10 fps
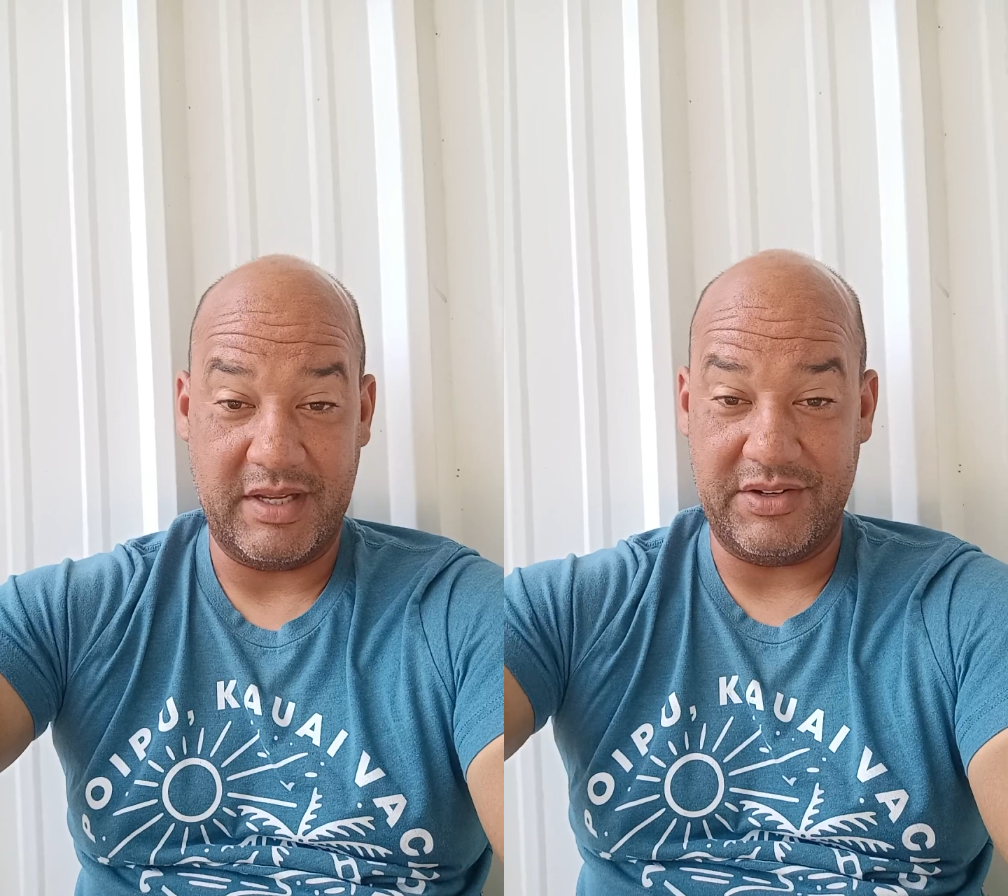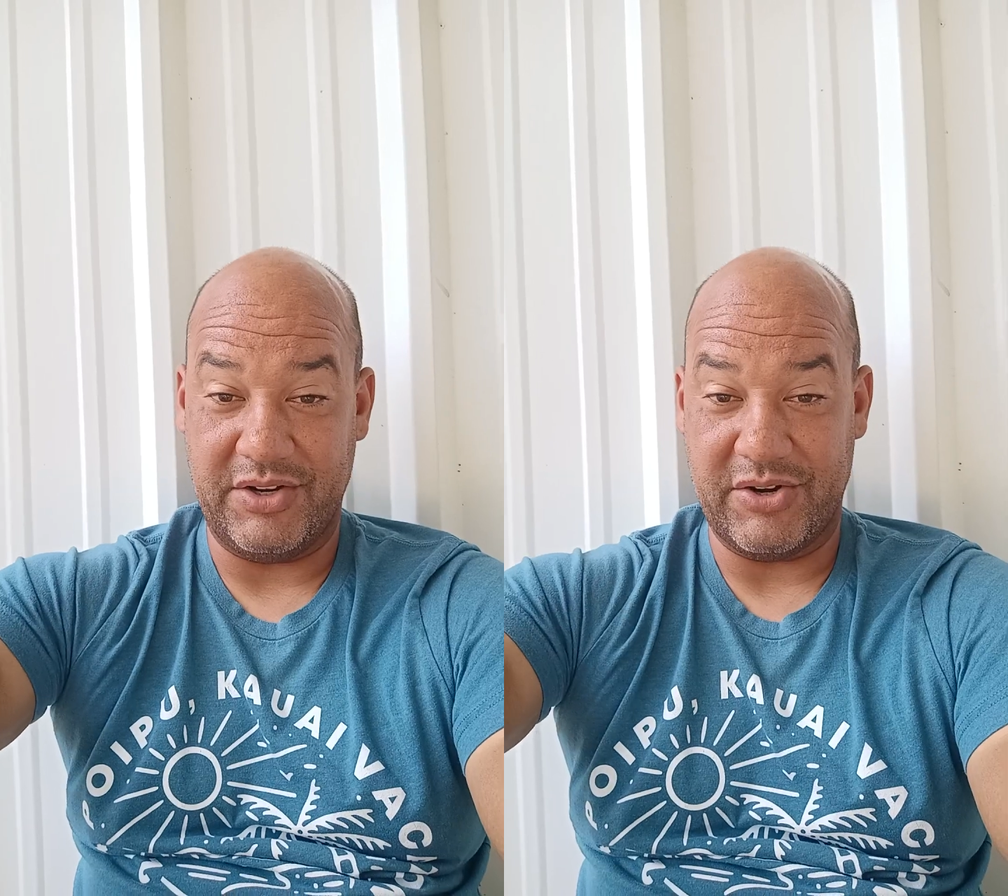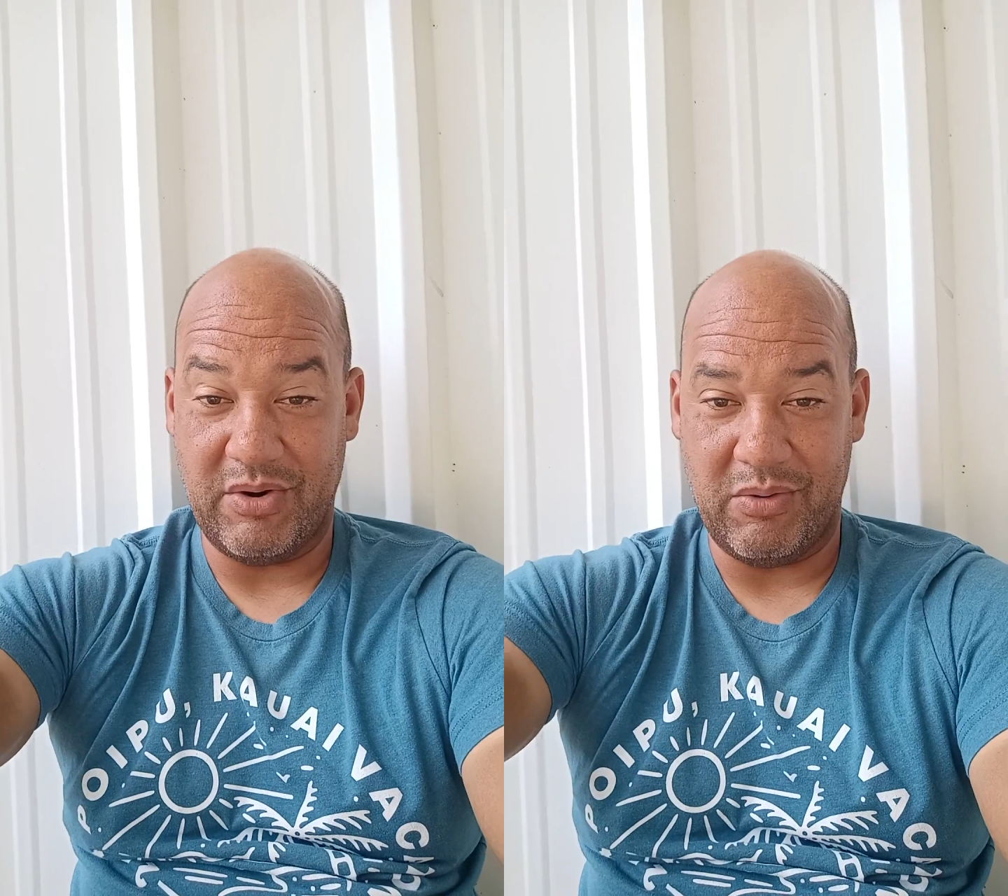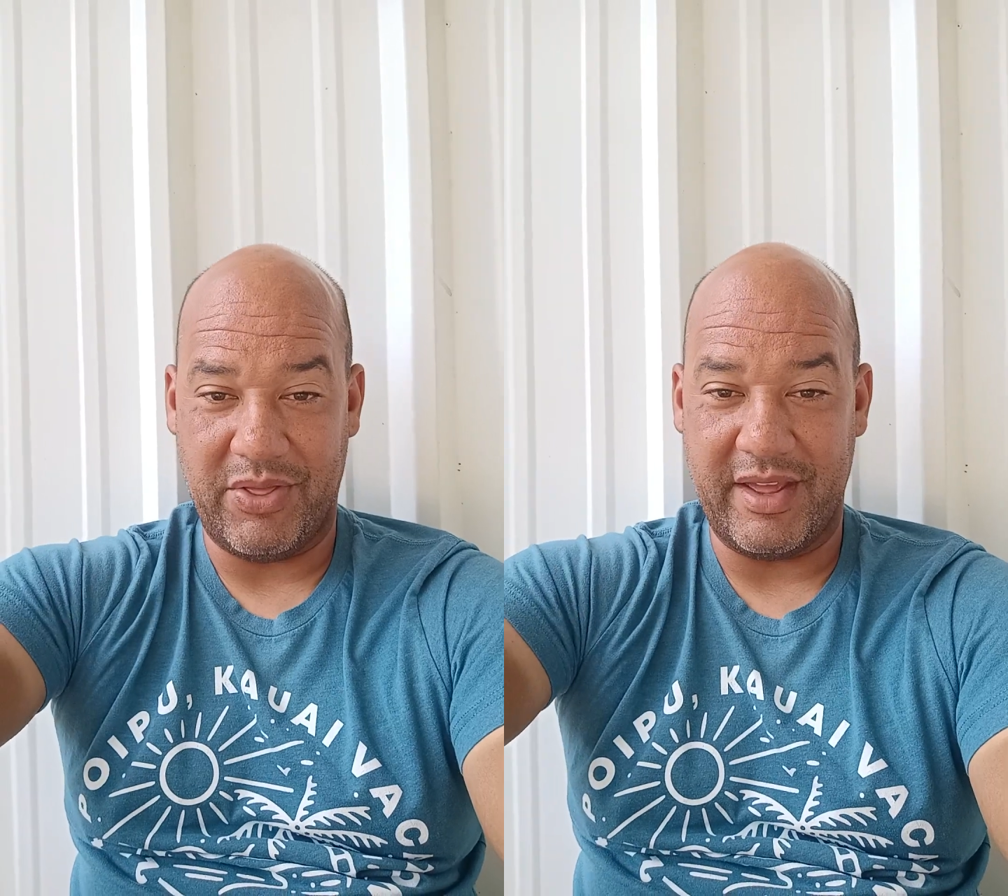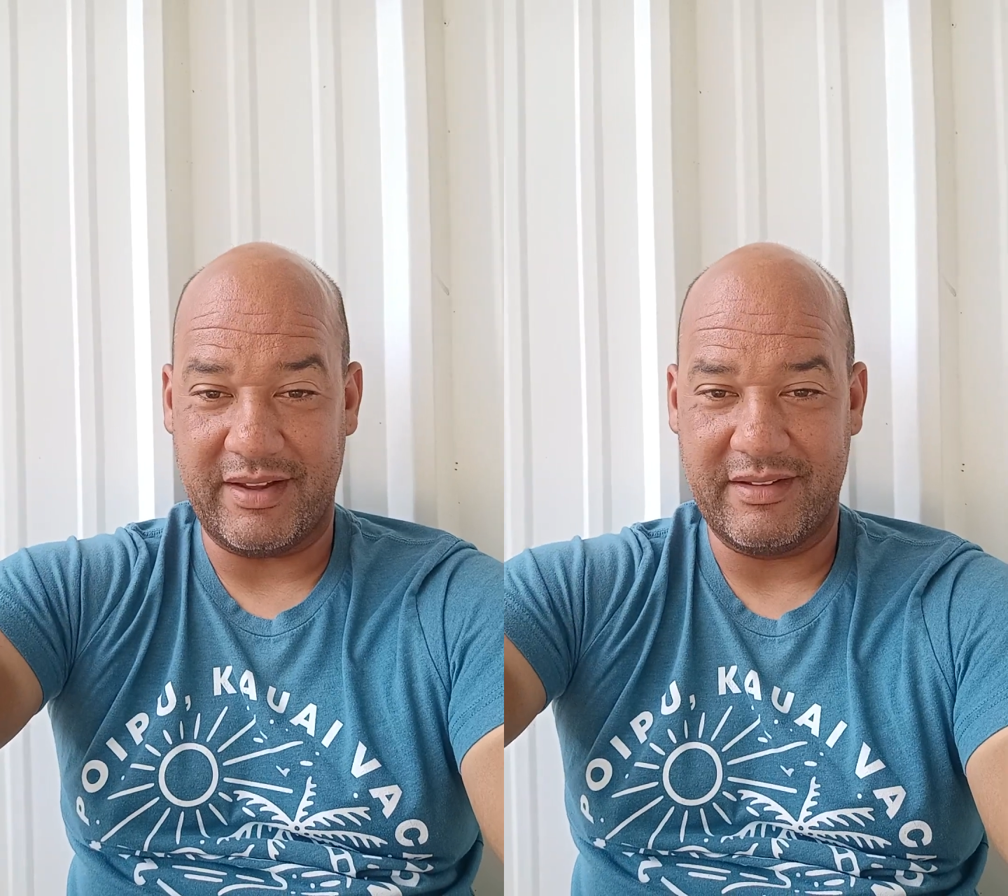and do your own
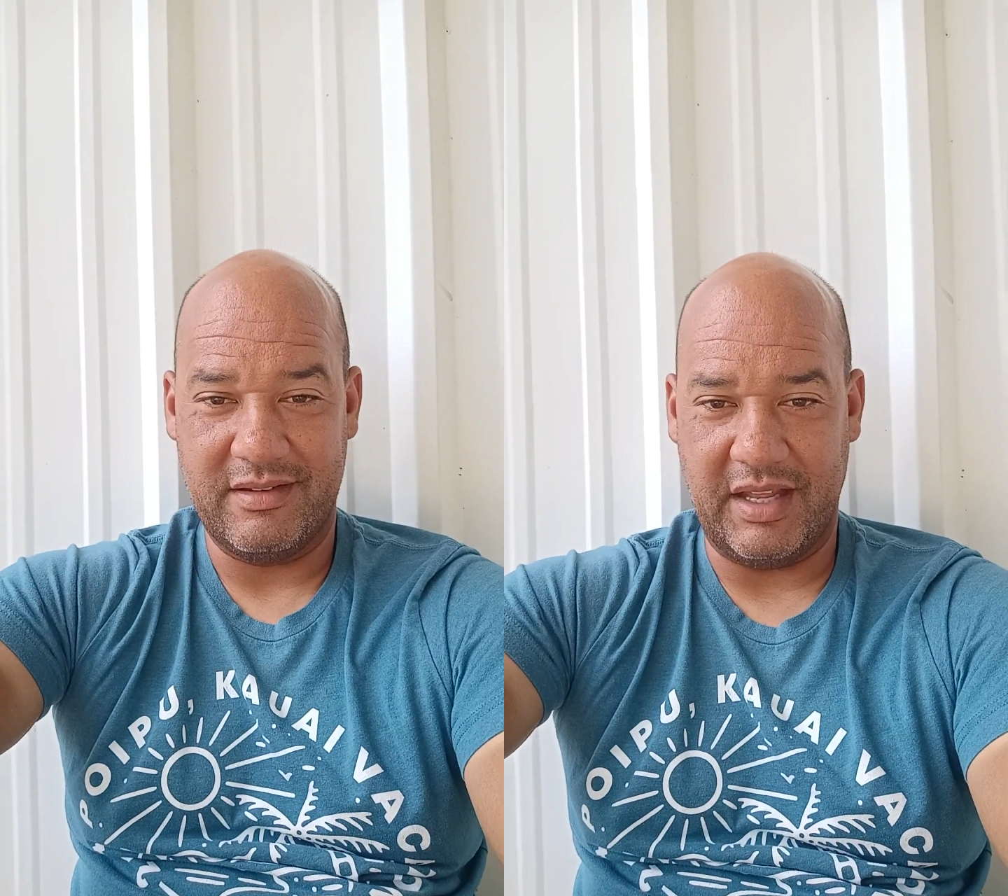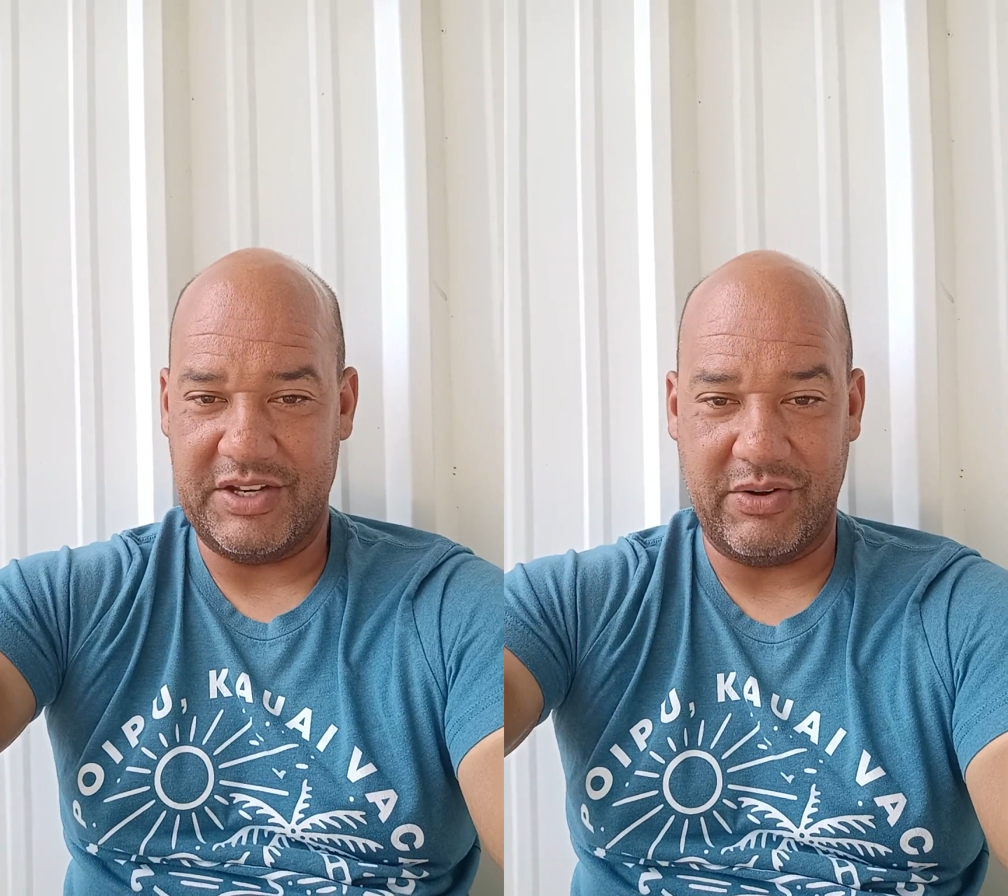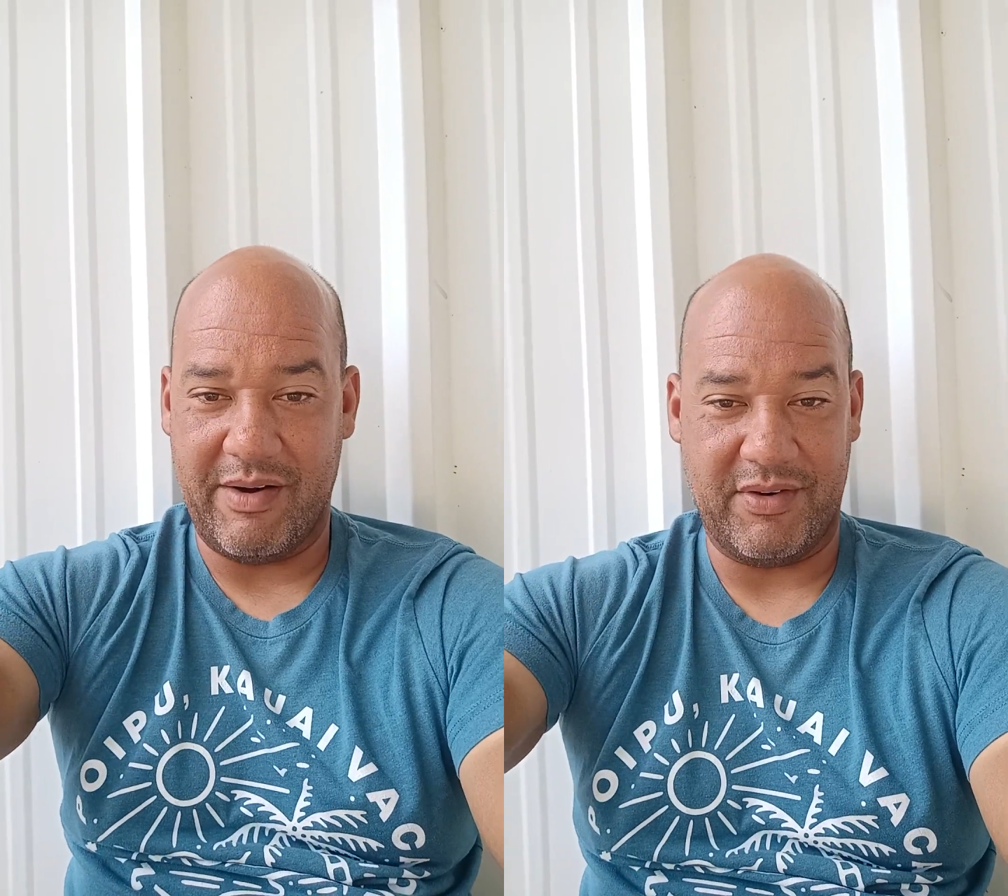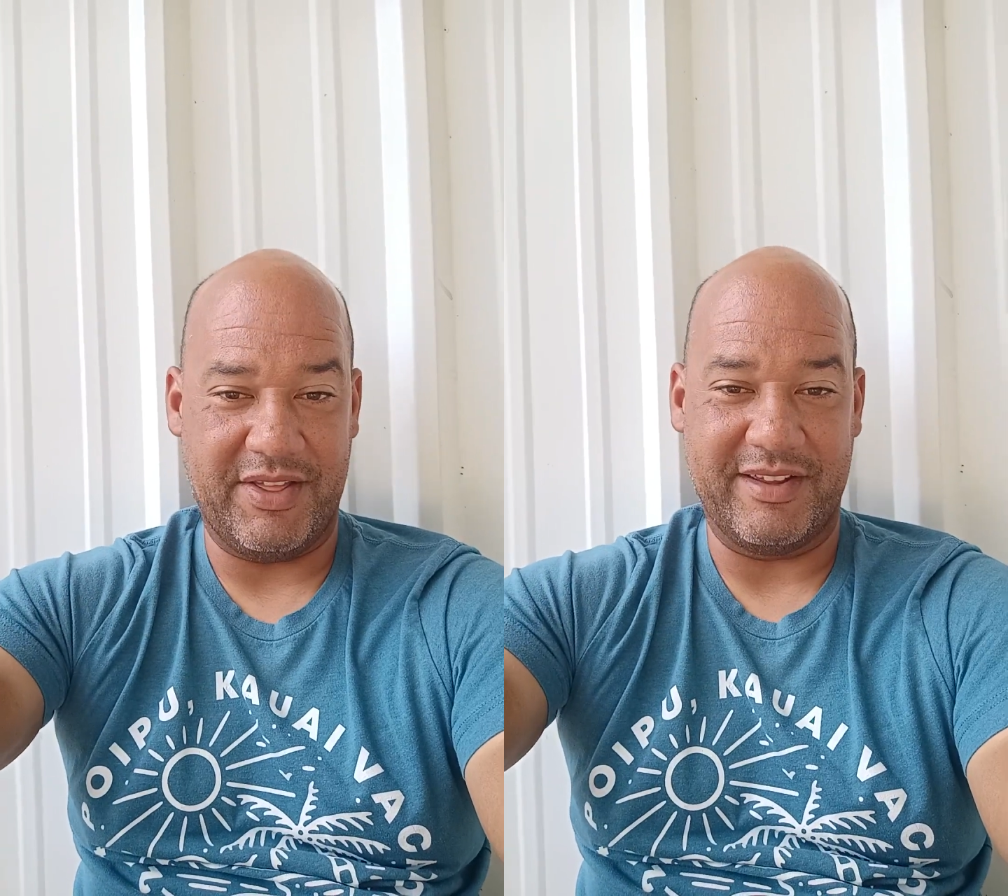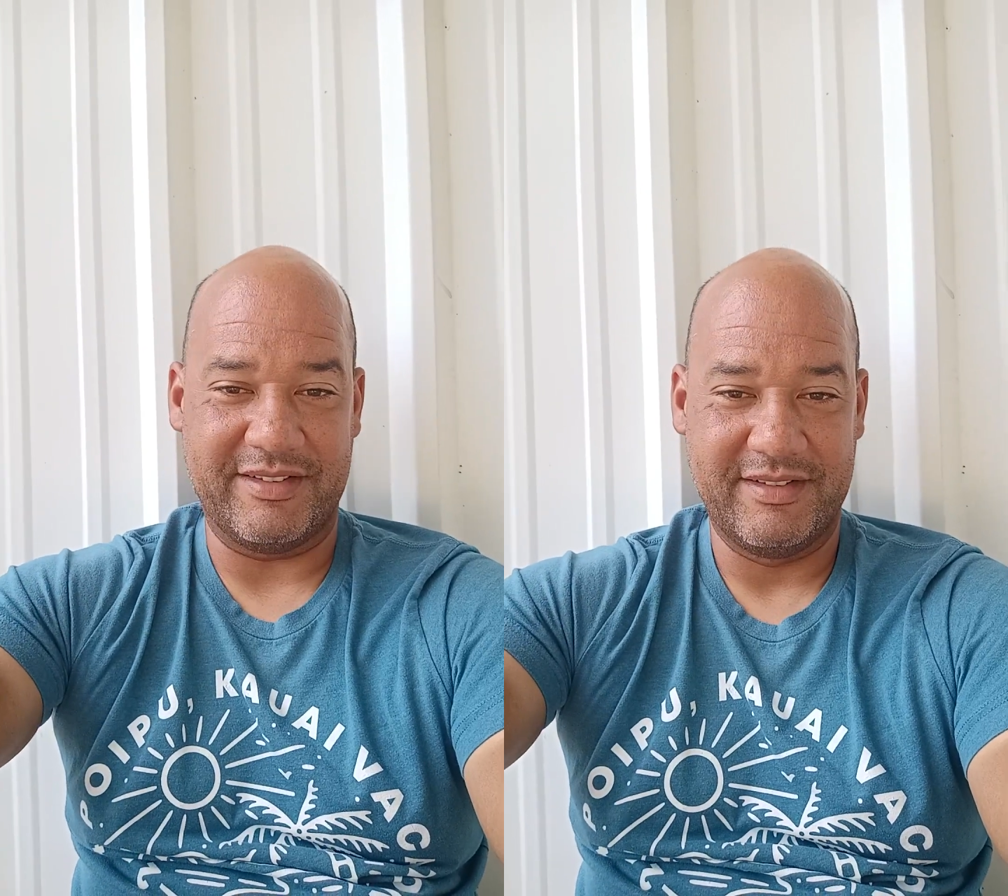thing and do
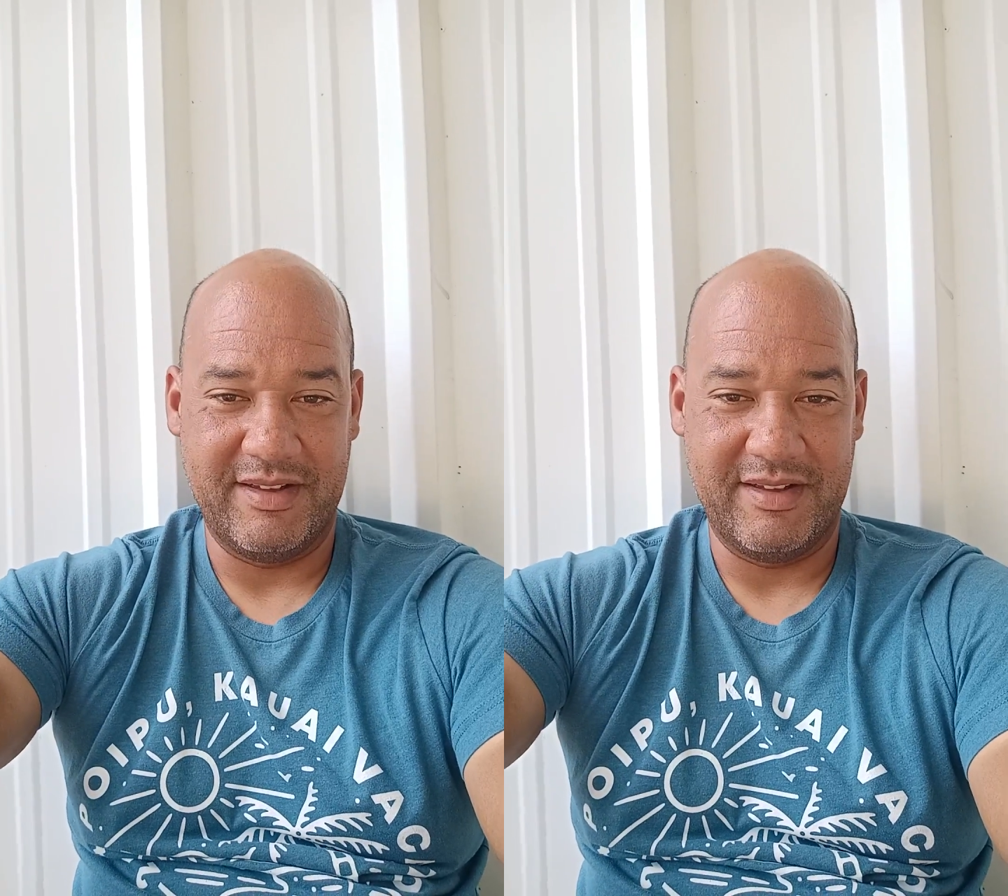everything.